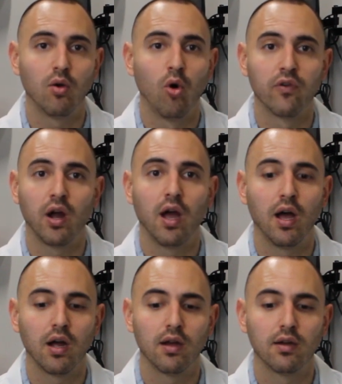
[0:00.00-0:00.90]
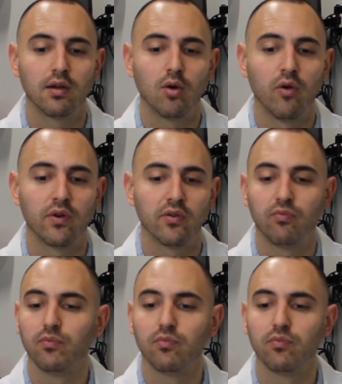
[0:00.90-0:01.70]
over